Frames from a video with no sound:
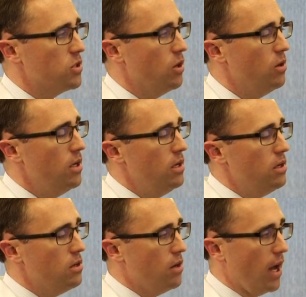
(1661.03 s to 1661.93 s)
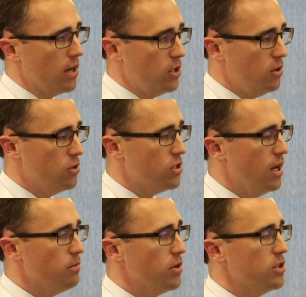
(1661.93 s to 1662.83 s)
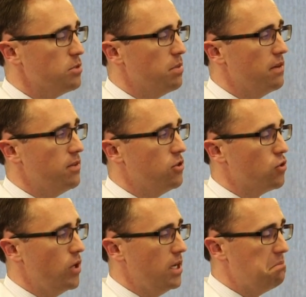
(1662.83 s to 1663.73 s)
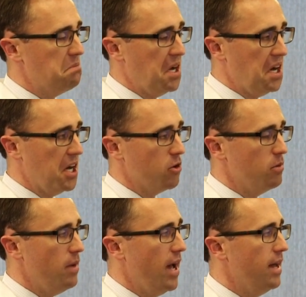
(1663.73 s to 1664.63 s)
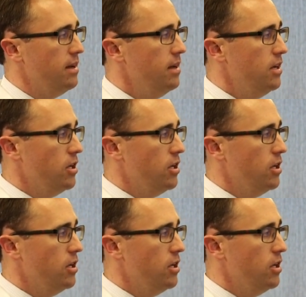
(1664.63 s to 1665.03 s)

So not huge numbers, but if you treat 100 men,